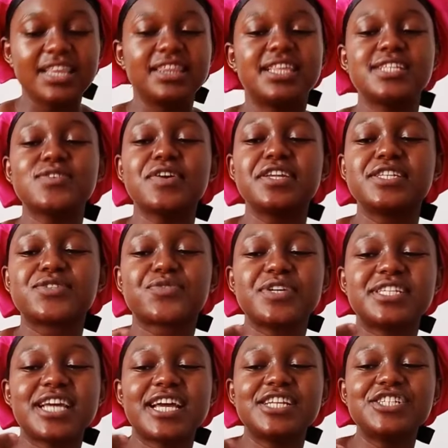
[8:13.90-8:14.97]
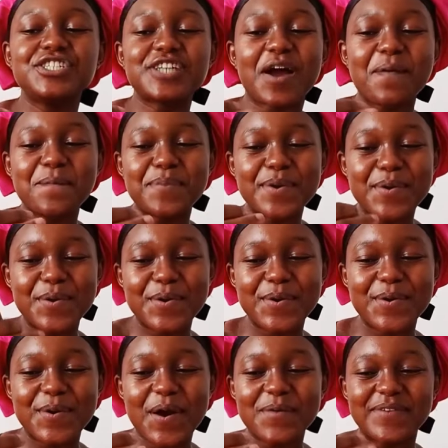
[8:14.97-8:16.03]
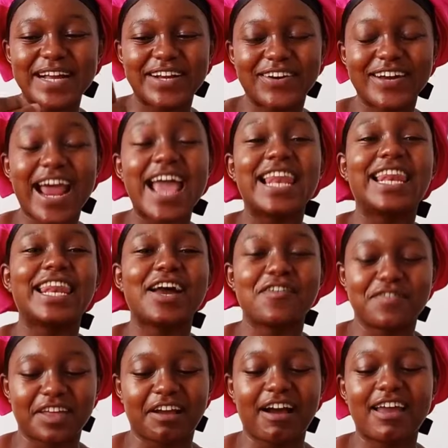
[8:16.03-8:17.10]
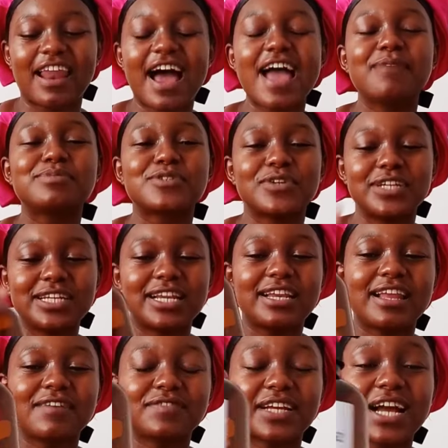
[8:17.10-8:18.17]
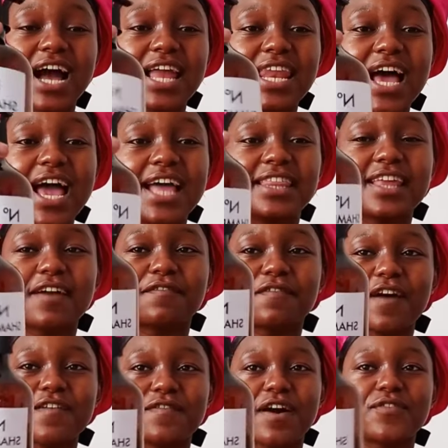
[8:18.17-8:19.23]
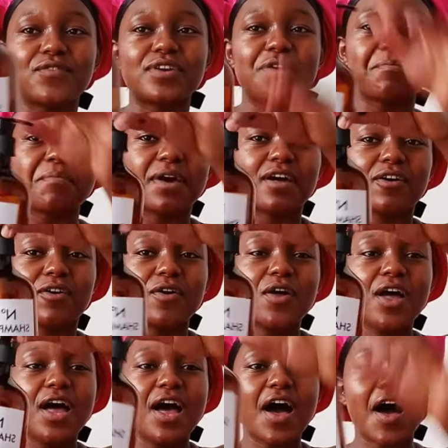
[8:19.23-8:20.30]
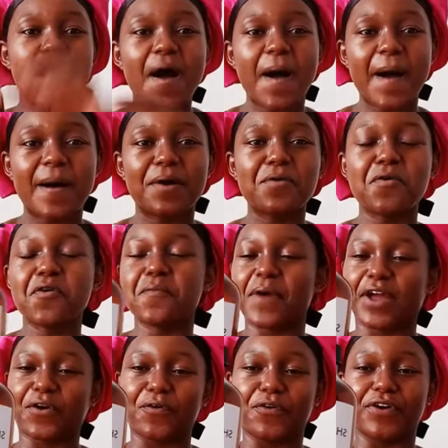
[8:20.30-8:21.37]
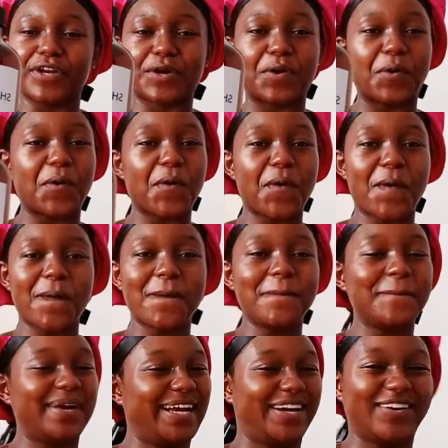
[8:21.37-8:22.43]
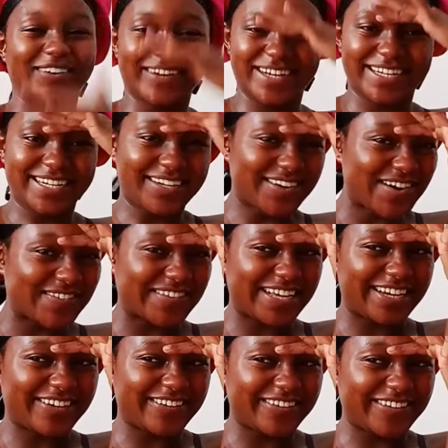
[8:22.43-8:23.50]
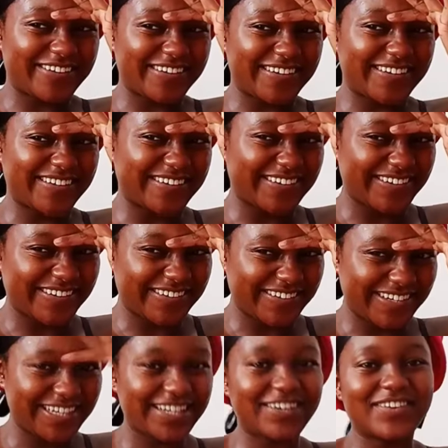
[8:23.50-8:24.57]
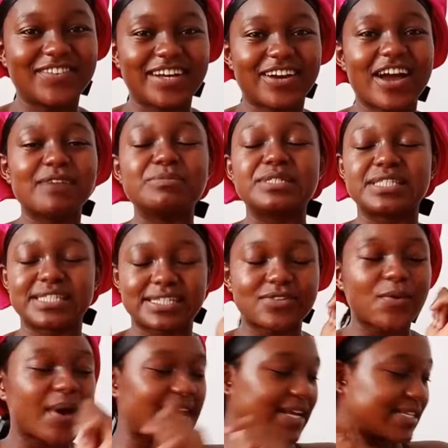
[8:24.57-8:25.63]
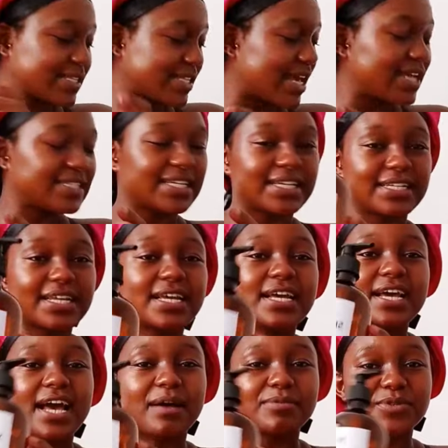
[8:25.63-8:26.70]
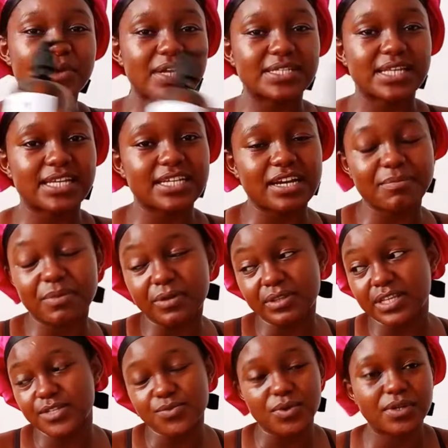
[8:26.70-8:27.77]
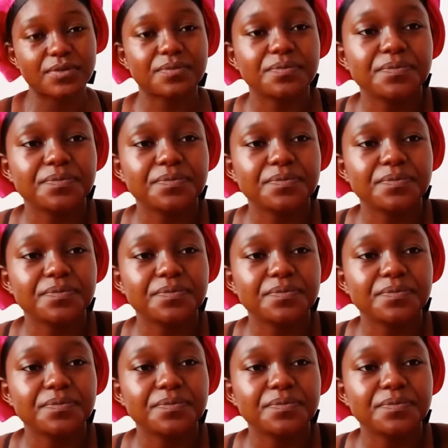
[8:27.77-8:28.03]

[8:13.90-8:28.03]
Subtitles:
This one is written shampoo. Oh my god, I love the color. I absolutely love the color, and they are 500 ml. Oh my god, oh my god, oh my god, oh my god, I'm so excited. I'm so excited about this one.